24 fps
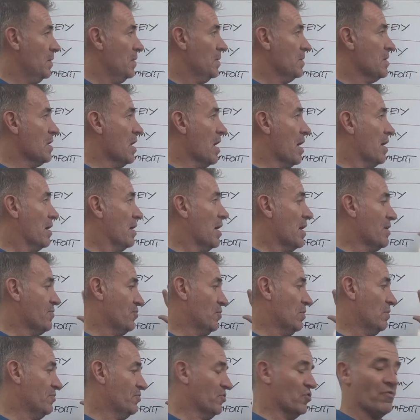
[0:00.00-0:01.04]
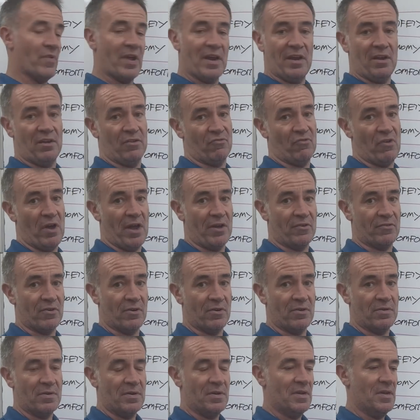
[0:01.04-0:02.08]
yeah, I thought it was a great little
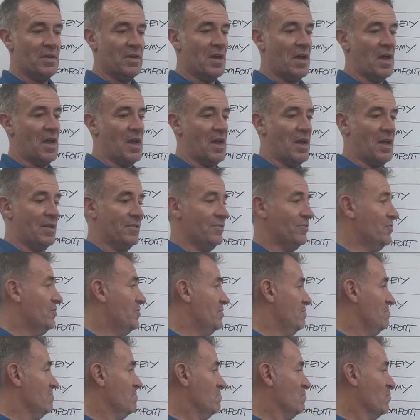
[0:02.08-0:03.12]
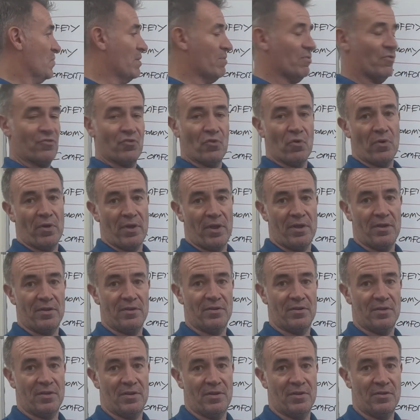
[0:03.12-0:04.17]
tractor, and we were sorry
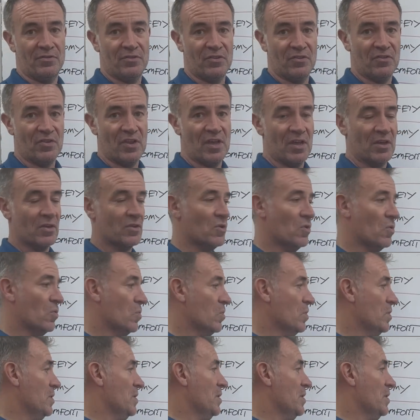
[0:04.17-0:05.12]
to see it go,